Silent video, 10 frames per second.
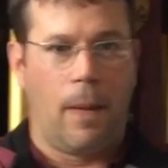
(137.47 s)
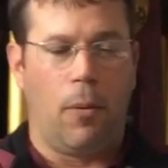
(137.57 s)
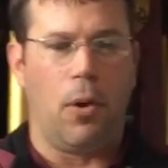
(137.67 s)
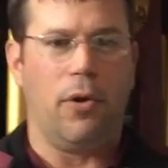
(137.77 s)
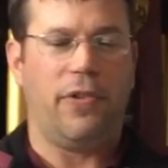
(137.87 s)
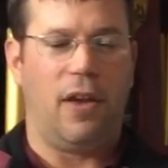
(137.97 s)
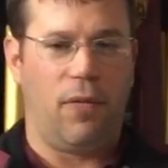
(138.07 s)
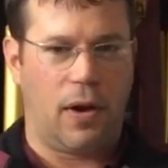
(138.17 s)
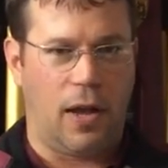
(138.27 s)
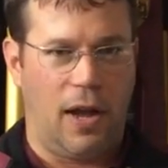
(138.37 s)
Yeah, we always have
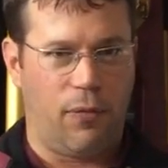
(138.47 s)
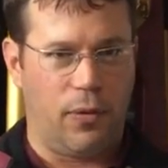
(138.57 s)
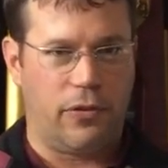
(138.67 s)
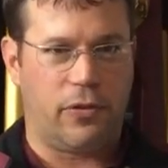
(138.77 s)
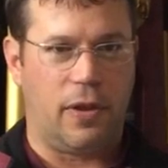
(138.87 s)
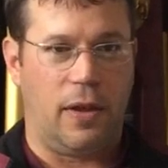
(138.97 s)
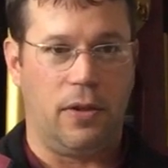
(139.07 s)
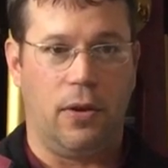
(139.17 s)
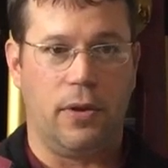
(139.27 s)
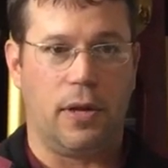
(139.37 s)
our conference.
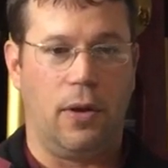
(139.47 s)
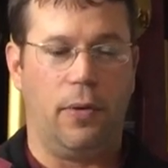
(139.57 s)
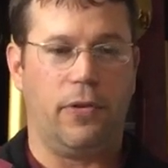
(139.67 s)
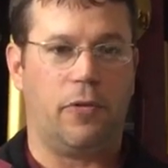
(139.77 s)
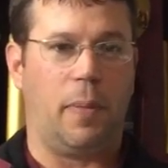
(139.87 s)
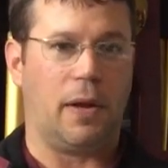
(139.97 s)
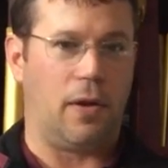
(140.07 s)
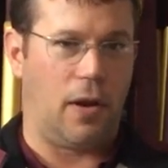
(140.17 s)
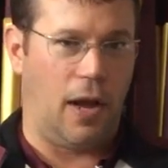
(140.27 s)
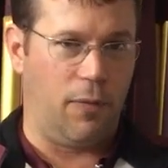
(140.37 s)
You can always expect
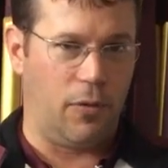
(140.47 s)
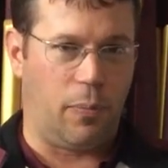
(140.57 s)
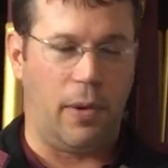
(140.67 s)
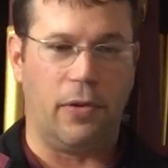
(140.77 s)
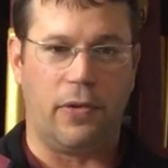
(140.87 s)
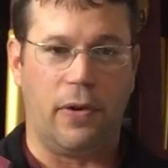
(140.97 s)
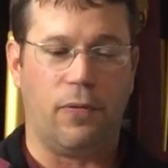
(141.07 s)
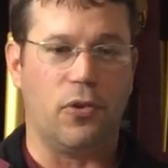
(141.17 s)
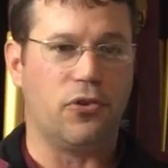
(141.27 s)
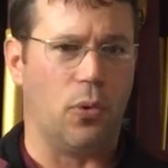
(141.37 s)
our conference players there
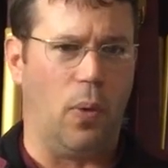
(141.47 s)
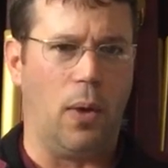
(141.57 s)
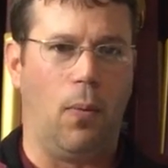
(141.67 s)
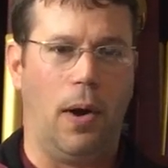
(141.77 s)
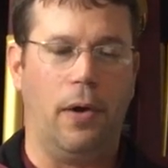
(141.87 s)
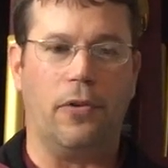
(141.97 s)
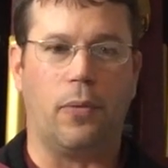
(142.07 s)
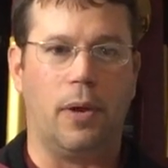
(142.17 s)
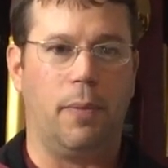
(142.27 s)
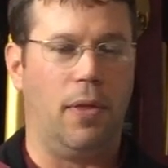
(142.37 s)
for sure. Whitewater is
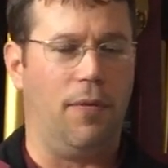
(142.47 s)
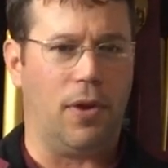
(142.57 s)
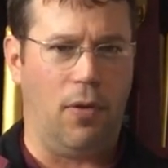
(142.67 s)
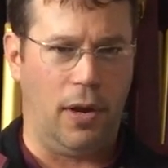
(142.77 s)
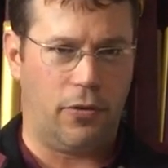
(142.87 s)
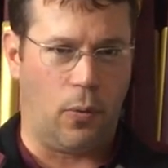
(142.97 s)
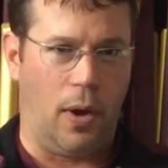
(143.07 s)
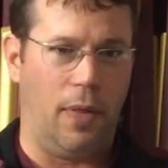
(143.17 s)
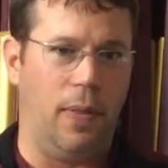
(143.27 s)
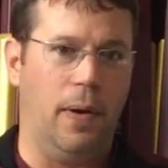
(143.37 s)
going to they have a great
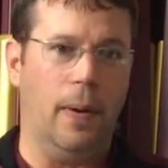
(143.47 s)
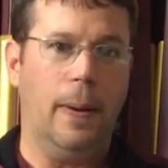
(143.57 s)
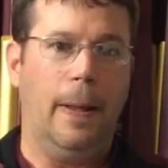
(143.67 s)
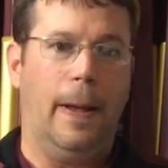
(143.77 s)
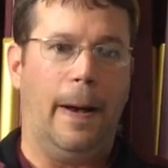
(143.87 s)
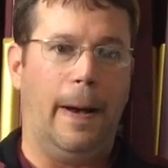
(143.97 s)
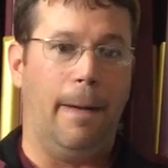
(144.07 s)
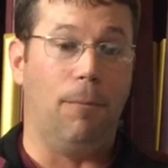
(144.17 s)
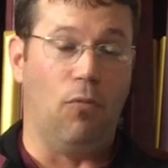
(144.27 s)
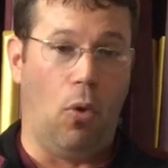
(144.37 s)
squad there.
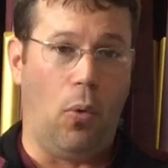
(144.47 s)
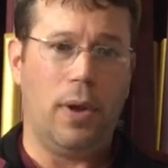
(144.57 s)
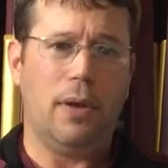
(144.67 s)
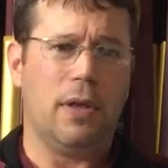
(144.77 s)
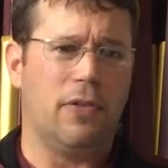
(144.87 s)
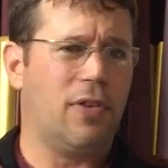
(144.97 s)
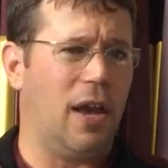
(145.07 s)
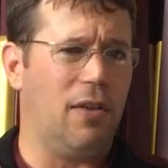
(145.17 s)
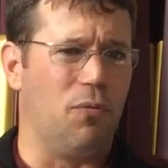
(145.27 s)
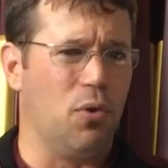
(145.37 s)
Rowan is
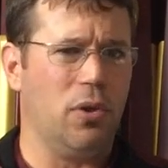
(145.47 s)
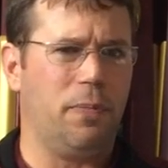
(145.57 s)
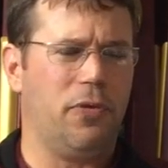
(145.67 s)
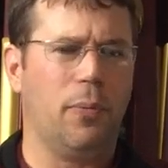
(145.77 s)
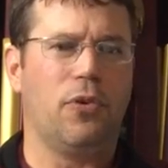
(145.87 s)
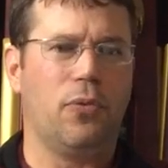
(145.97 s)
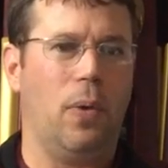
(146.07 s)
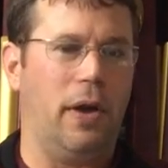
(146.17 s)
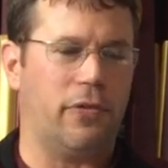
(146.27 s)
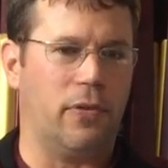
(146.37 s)
kind of real similar
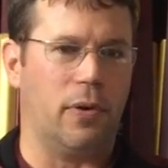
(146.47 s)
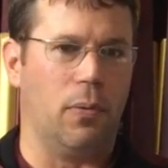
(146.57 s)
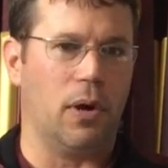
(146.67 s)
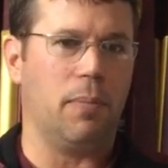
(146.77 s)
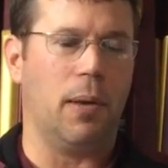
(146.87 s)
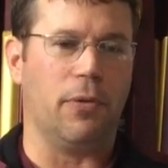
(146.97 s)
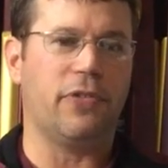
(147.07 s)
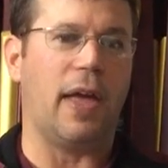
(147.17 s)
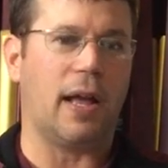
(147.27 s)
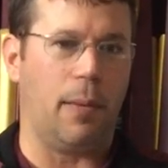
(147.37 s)
to us. We're going to be able to
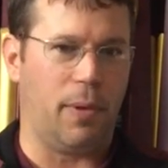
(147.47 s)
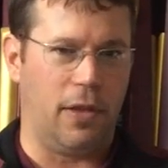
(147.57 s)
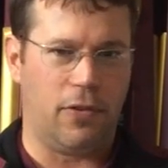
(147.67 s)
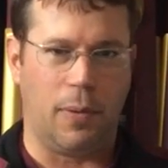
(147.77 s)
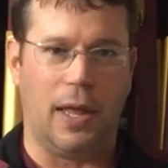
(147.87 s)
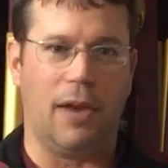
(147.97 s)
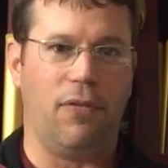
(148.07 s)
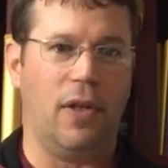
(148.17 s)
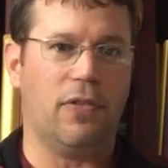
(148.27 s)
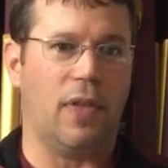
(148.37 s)
stack up against them in a lot of
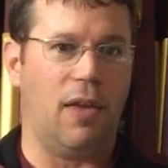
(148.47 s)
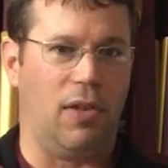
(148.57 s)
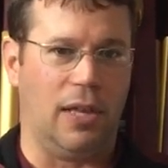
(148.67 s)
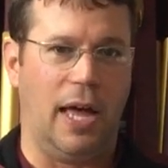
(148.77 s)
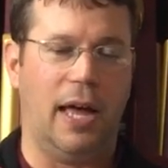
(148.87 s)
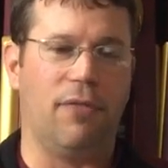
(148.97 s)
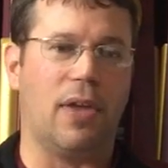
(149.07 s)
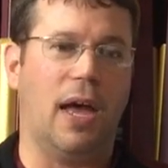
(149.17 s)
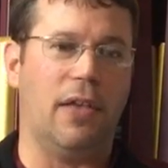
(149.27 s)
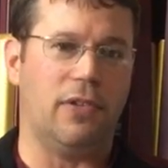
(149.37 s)
events. They have a lot of
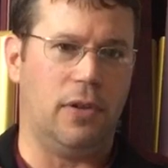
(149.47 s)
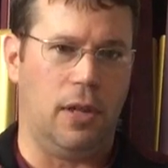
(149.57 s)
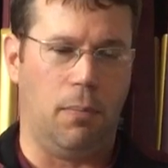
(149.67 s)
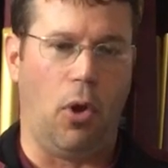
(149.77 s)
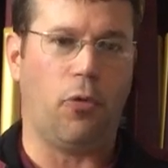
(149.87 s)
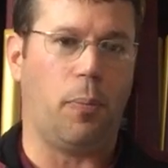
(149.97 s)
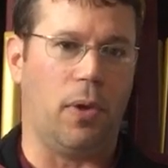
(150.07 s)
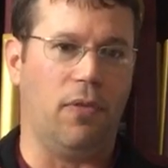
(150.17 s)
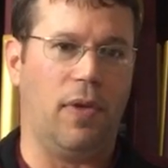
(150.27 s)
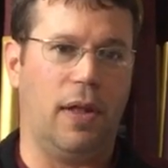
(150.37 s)
guys in
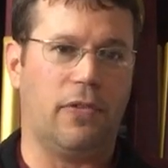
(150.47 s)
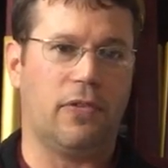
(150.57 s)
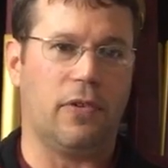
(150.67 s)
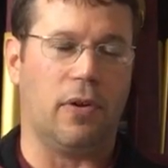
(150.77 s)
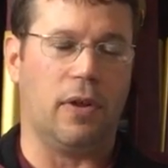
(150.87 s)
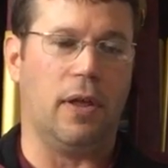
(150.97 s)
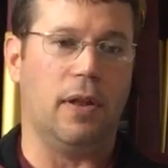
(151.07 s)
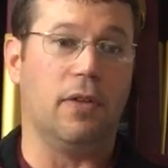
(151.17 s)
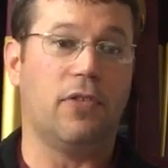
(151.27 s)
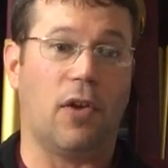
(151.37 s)
multiple events, or
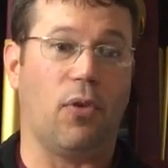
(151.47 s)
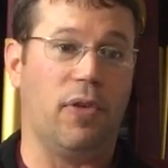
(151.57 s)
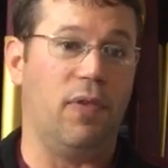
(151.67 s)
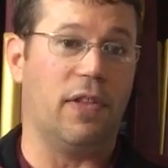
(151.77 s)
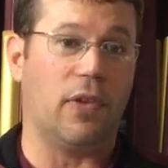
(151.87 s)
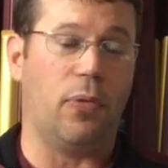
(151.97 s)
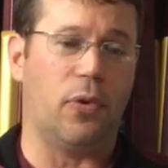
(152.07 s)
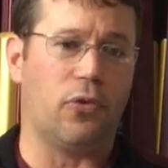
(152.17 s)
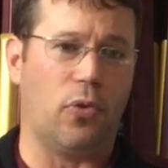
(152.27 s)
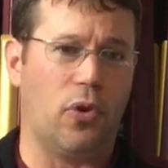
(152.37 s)
in several events out
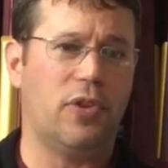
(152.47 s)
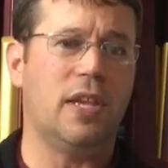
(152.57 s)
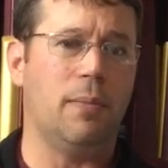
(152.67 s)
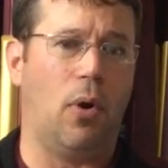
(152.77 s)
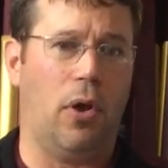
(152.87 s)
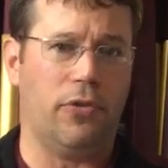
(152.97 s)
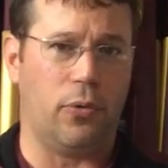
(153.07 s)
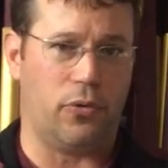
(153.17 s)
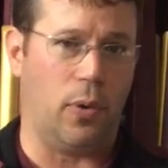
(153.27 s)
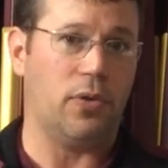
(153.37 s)
there. So their team
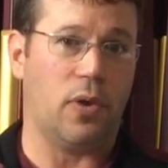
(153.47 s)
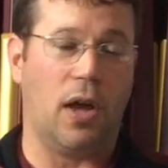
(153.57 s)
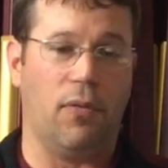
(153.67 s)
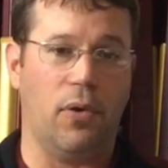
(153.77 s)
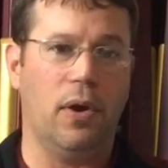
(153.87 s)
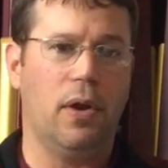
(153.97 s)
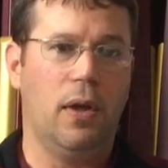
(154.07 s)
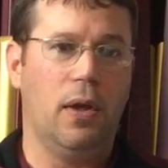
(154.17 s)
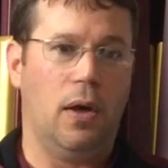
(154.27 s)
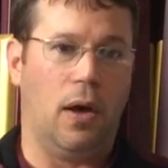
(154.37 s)
also is going to cover
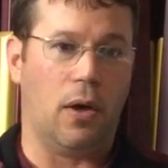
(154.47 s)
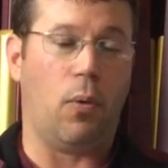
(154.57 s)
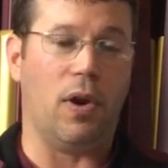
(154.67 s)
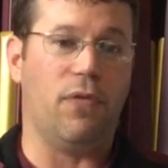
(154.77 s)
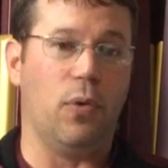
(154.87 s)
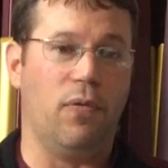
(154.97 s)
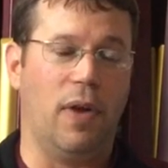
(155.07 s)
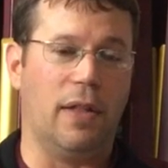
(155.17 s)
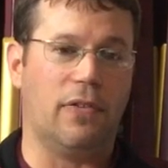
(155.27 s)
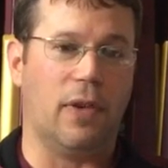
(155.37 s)
quite a few
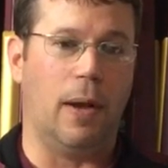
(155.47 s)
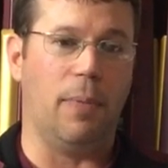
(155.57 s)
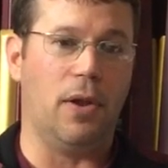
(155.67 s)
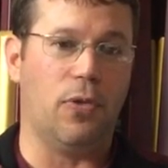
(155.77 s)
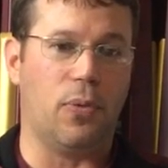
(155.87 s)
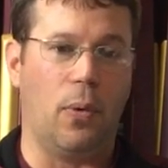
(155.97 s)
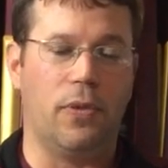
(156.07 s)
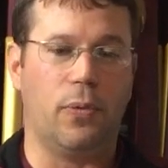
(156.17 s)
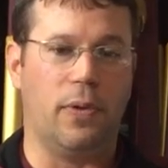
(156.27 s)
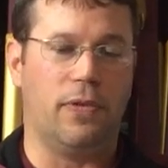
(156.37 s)
events. Then you throw
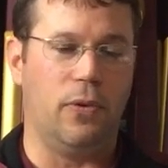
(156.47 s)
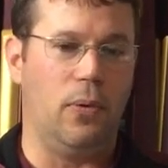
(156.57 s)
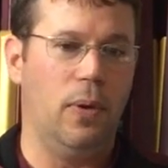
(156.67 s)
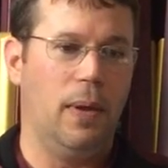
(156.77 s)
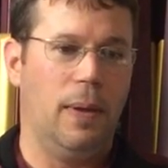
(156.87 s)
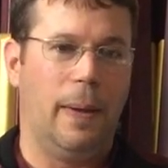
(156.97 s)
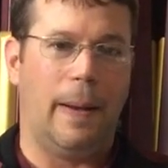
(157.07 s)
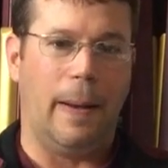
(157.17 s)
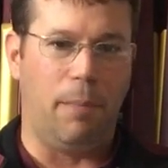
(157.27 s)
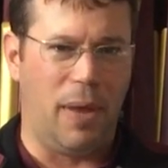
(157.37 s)
into it too,
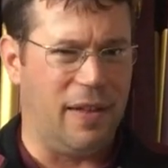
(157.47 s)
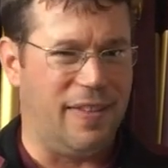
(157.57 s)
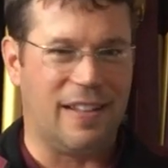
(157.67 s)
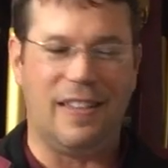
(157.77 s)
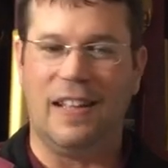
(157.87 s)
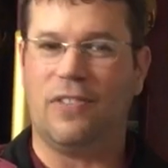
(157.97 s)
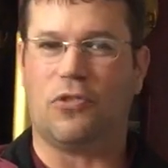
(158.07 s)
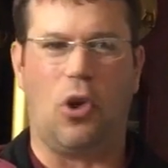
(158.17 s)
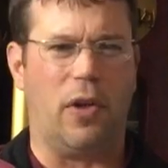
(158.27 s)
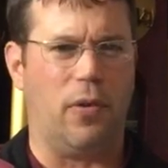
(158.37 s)
Benedictine
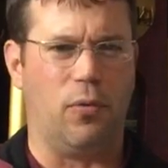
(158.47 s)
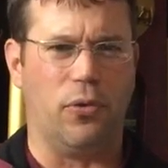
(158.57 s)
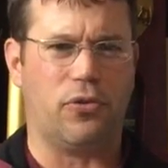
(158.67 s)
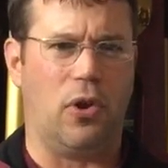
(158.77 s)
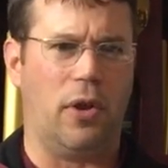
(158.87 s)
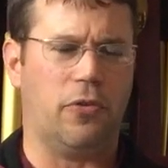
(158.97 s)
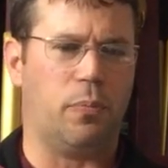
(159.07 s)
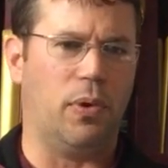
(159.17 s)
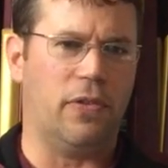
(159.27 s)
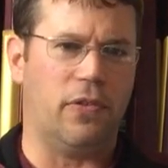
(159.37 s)
strong. They're real strong in
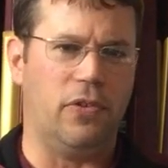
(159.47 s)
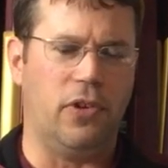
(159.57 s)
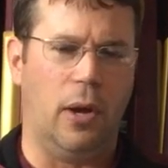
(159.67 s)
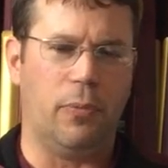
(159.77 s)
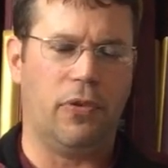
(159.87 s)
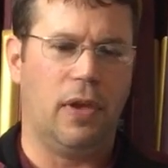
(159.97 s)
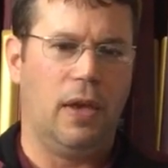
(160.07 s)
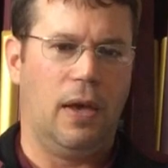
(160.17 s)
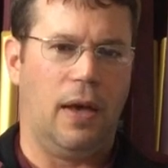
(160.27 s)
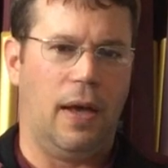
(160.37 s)
sprints and the jumps.
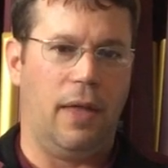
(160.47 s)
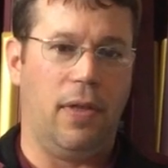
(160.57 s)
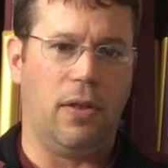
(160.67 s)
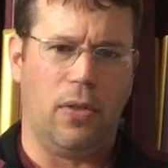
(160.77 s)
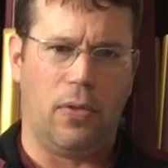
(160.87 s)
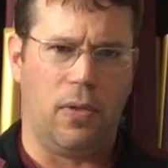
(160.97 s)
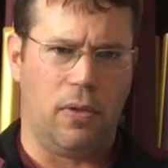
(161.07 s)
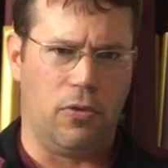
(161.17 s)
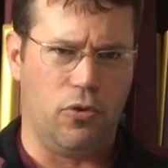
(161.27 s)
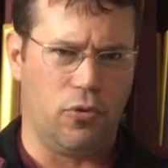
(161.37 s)
And then
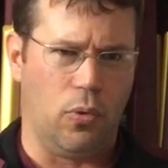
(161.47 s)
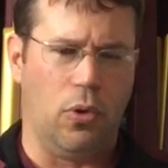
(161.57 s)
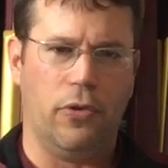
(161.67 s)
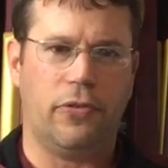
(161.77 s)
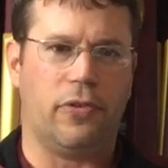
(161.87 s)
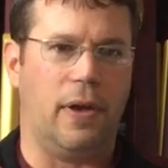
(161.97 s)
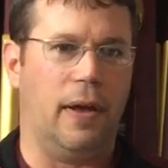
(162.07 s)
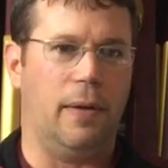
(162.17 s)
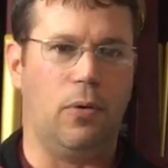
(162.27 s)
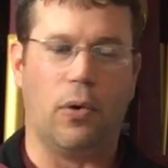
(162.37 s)
the usuals,
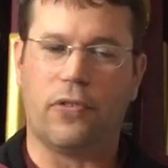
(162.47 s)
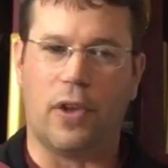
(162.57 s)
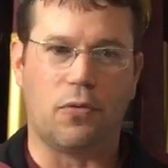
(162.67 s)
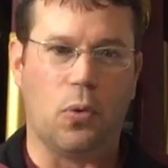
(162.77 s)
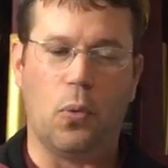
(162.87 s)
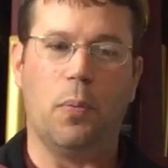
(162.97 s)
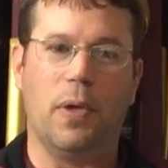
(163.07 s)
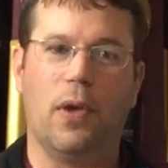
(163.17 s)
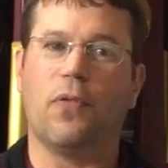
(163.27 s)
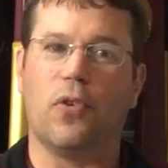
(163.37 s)
North Central will be
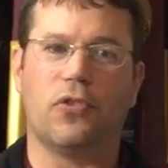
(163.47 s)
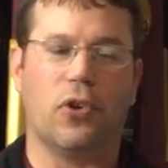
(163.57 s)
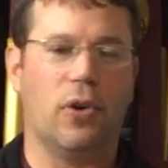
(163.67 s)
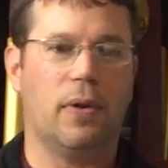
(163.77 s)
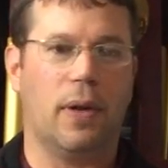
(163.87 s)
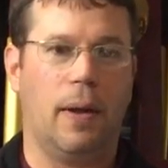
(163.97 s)
there for sure.